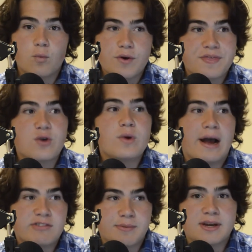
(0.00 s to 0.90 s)
We think we
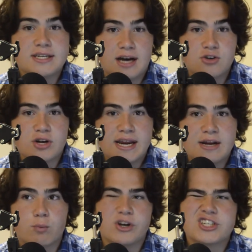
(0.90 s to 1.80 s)
have something in DeAndre
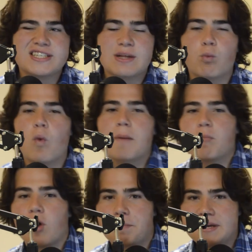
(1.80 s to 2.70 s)
Ayton. We just need the one
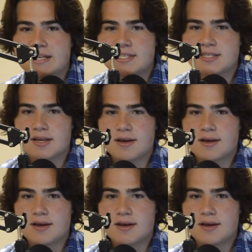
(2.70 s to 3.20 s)
more piece